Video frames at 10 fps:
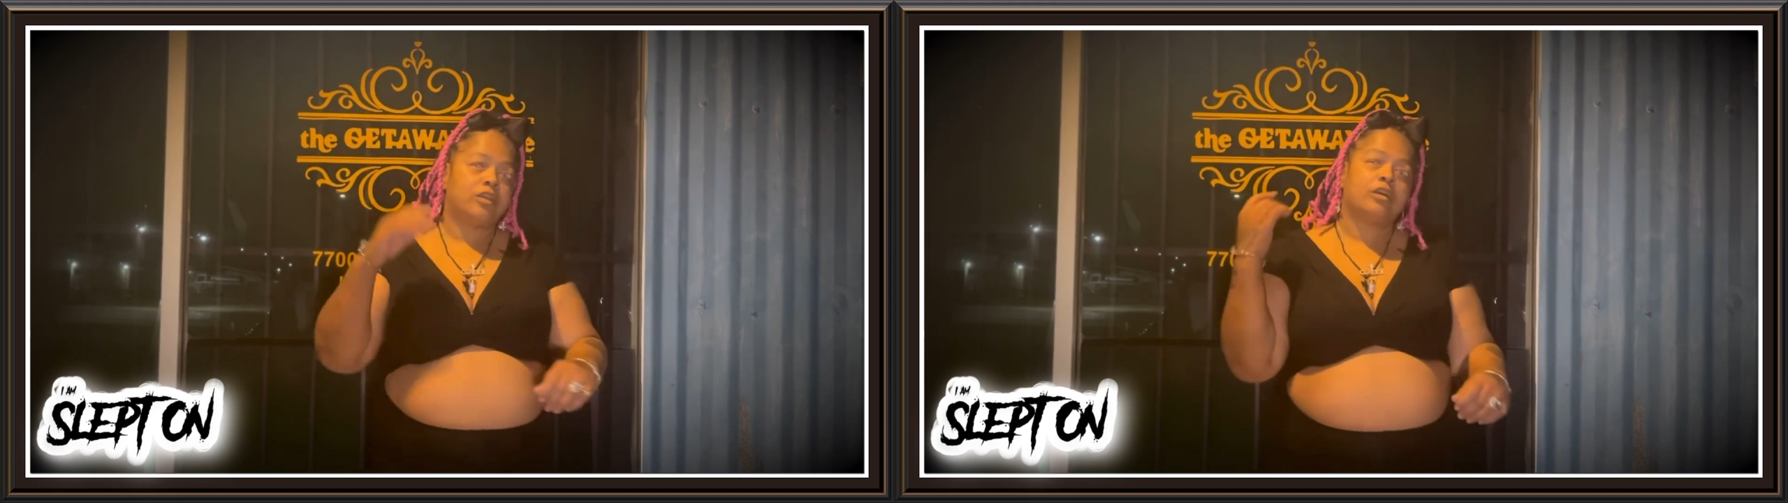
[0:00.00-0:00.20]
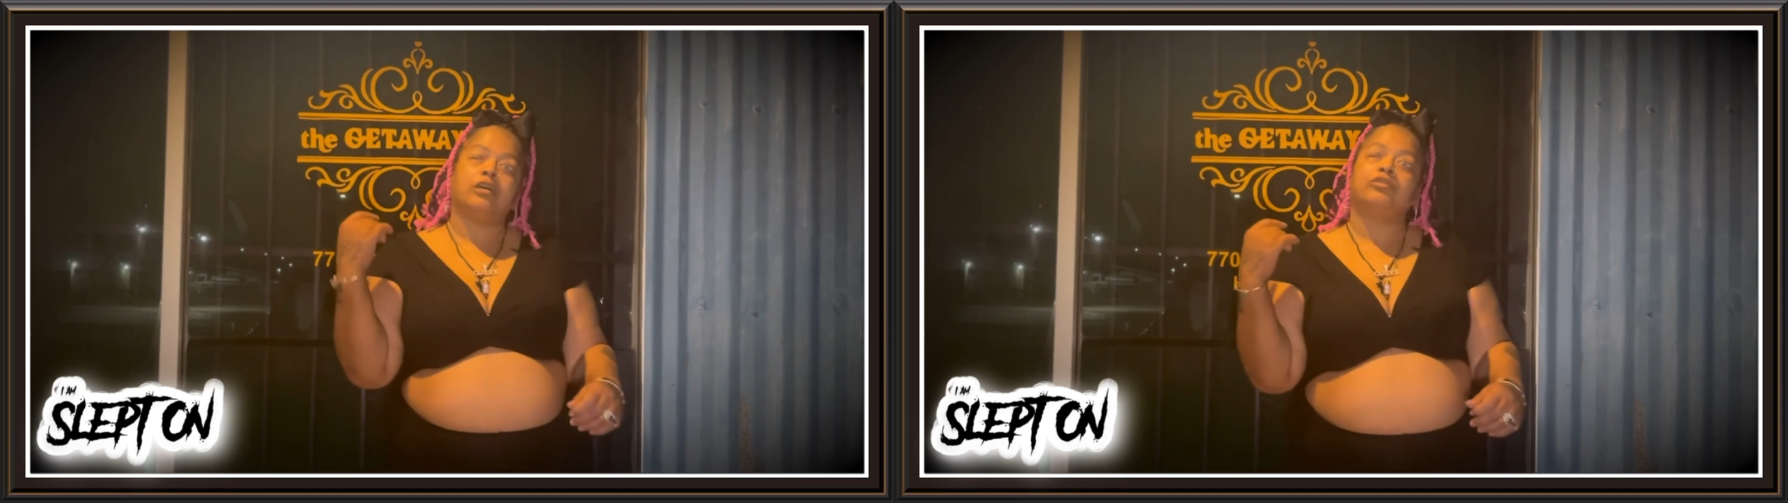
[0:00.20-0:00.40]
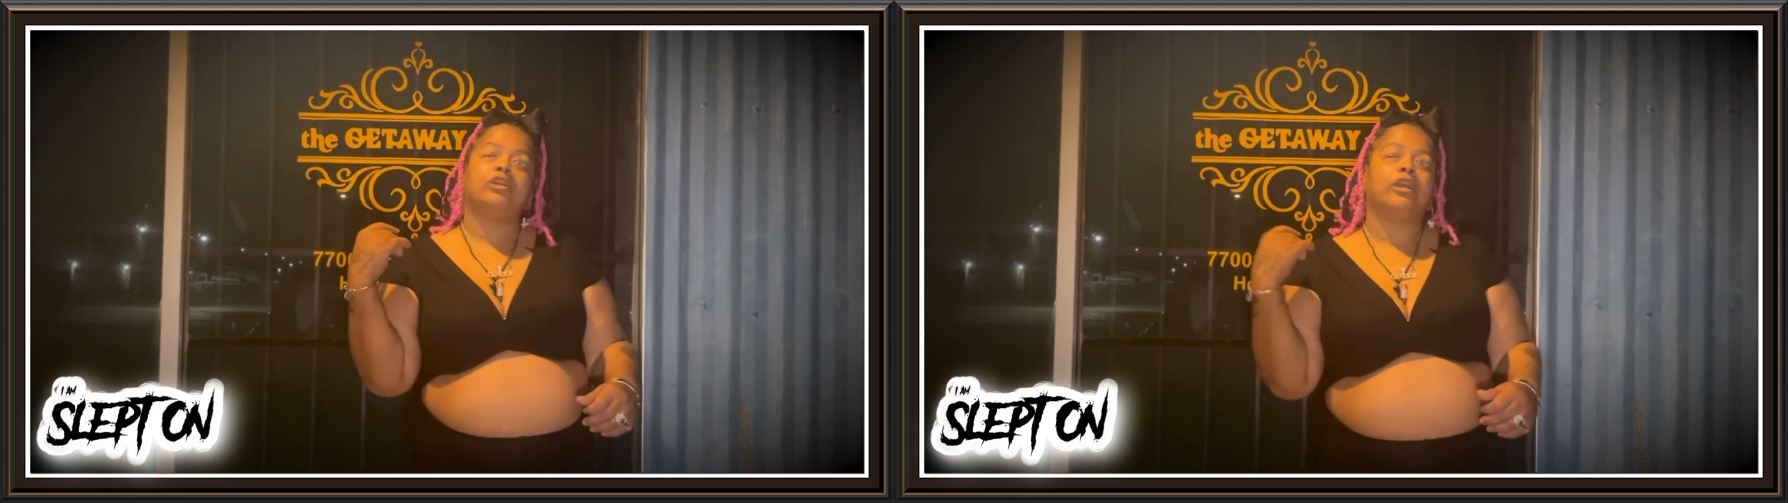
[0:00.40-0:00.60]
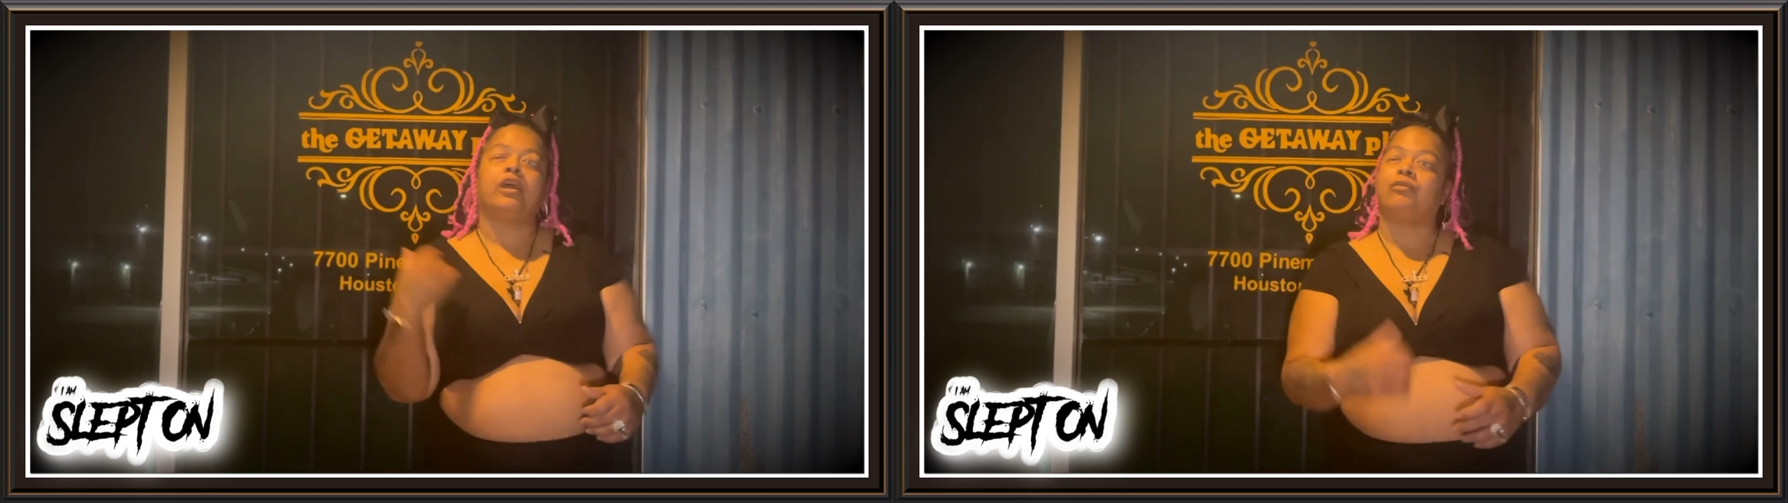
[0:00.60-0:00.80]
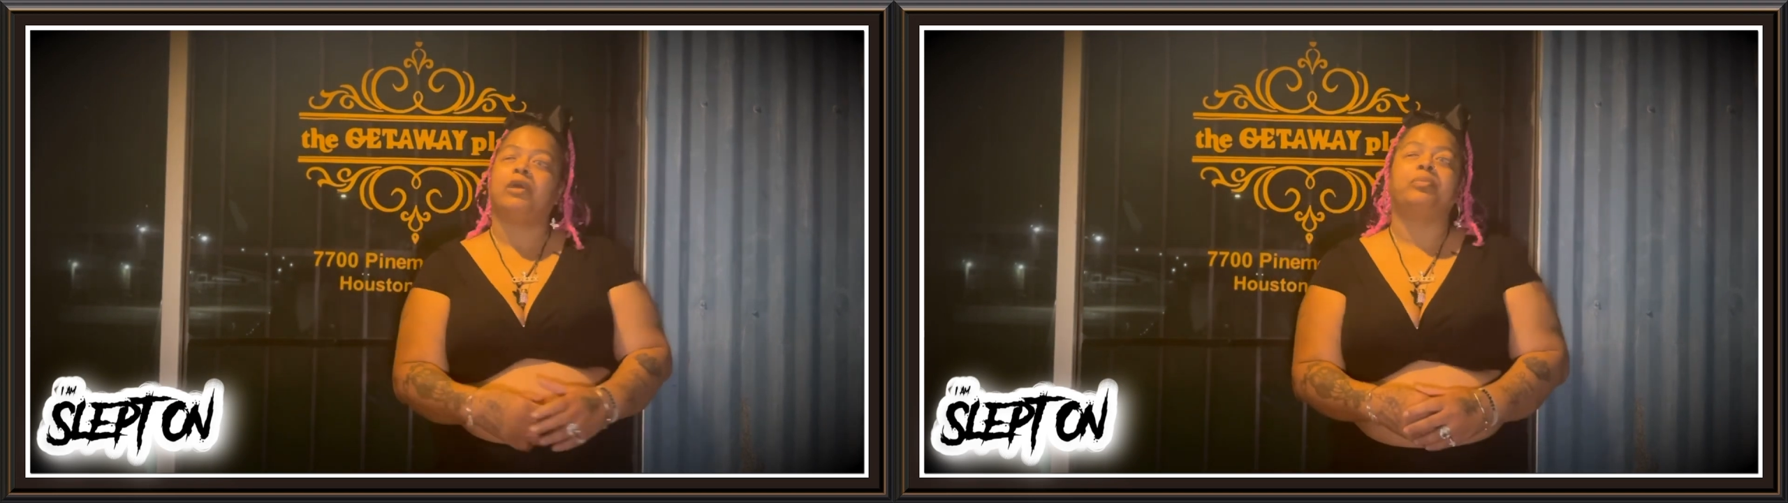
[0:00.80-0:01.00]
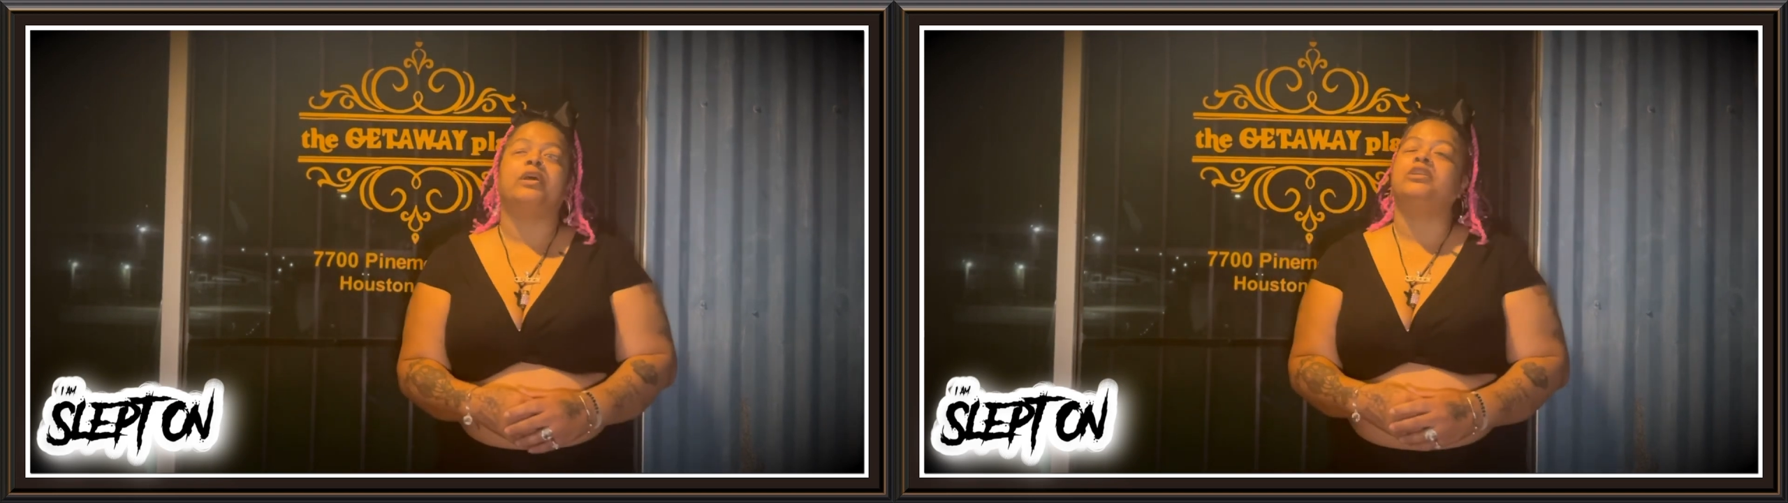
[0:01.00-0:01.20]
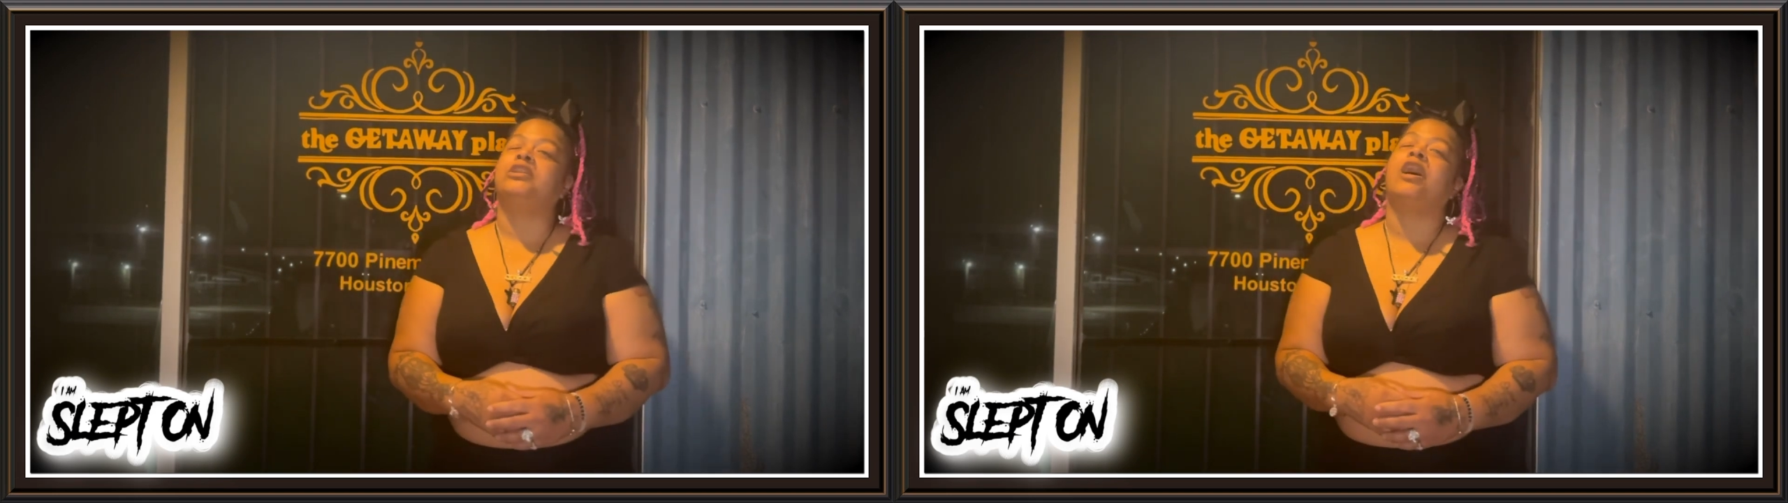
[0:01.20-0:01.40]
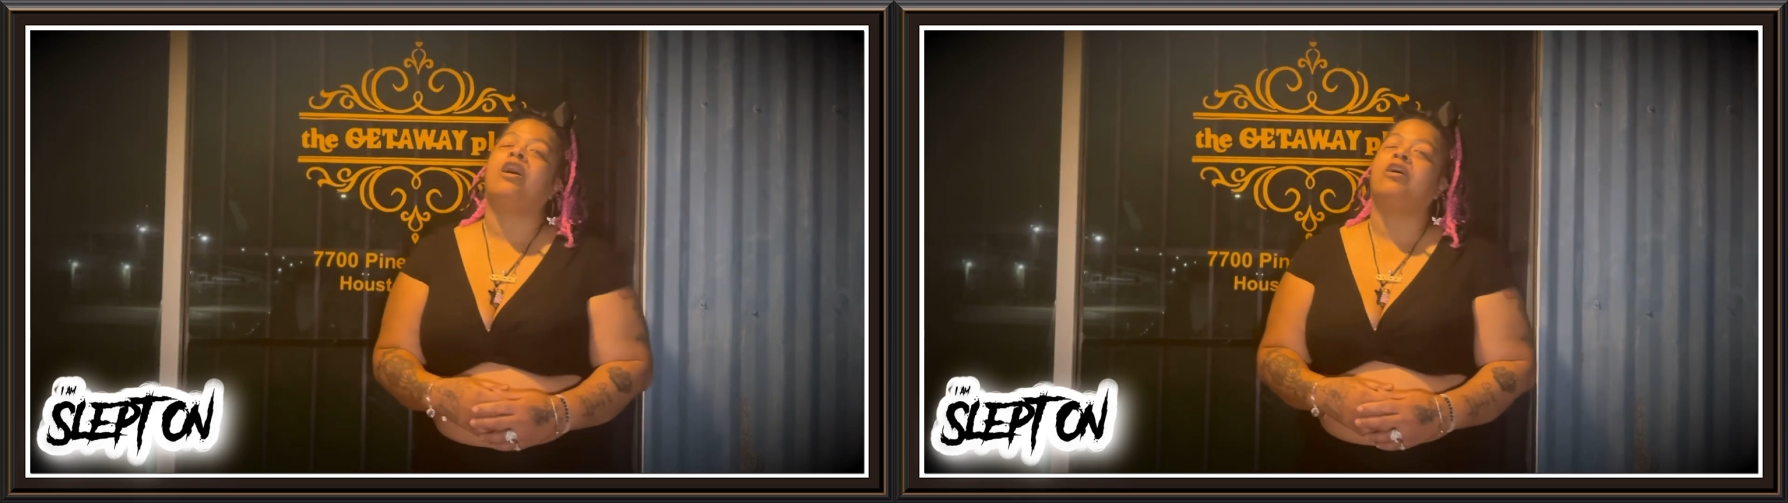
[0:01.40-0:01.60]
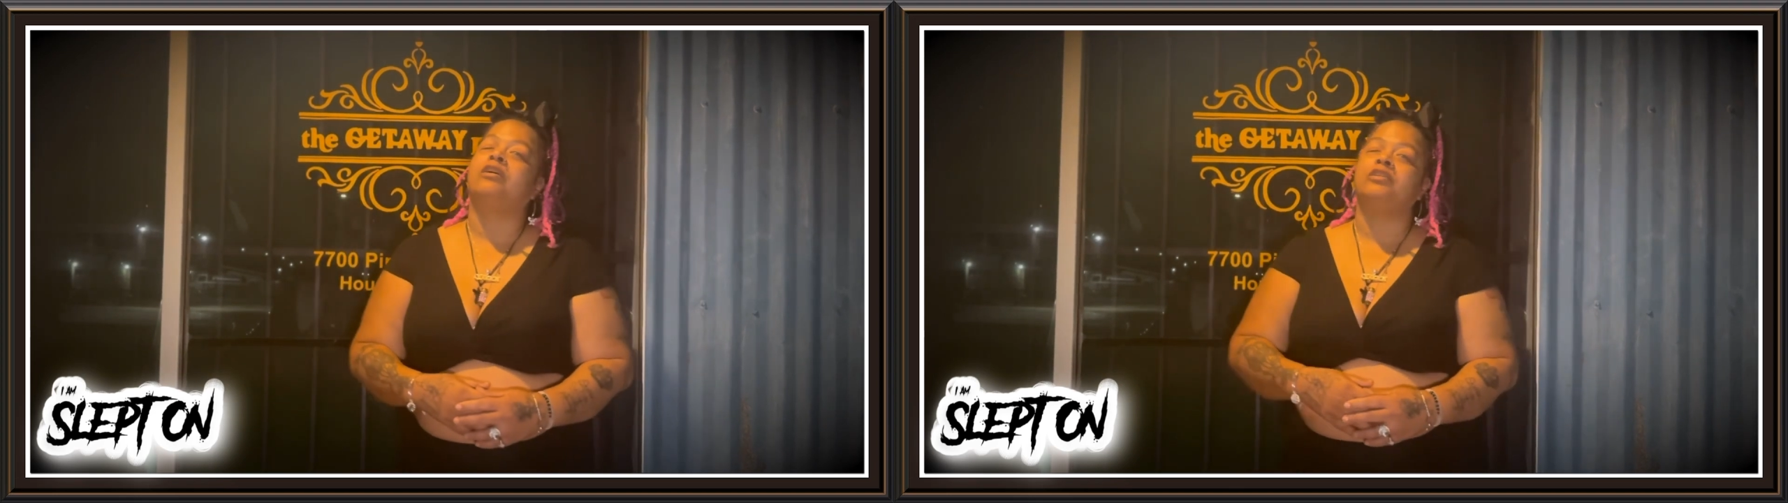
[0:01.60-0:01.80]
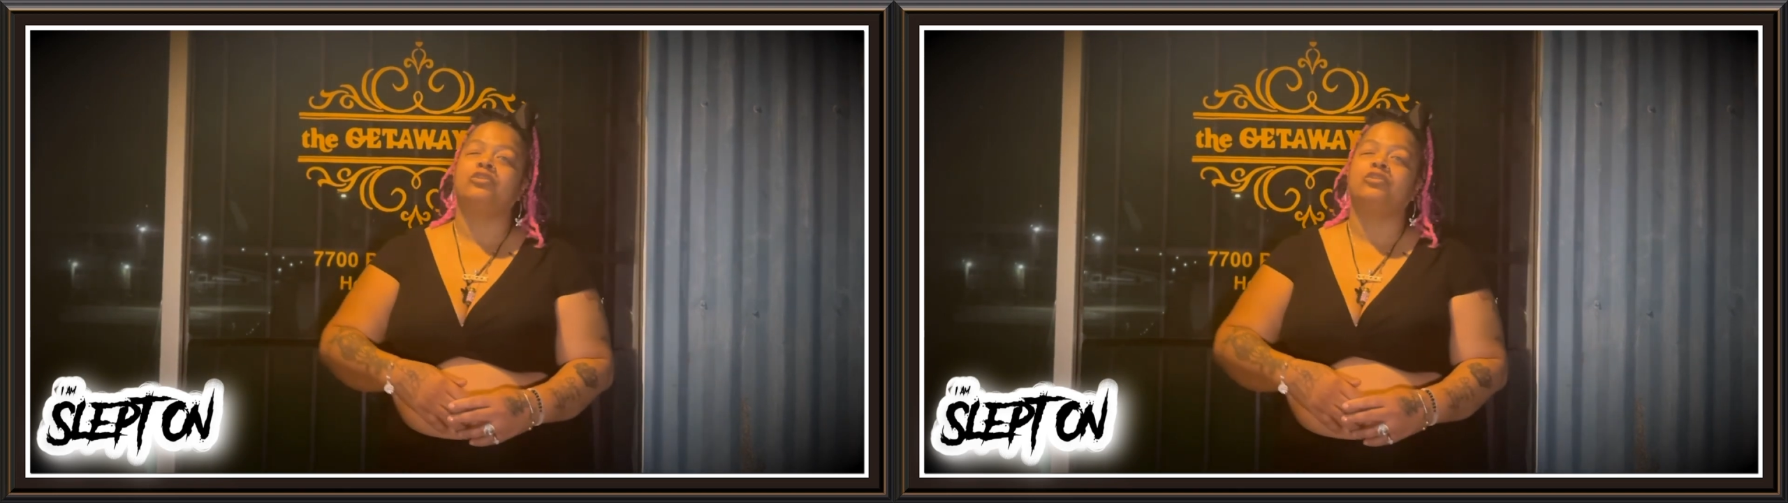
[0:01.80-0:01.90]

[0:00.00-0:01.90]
to come to the Getaway Place, y'all.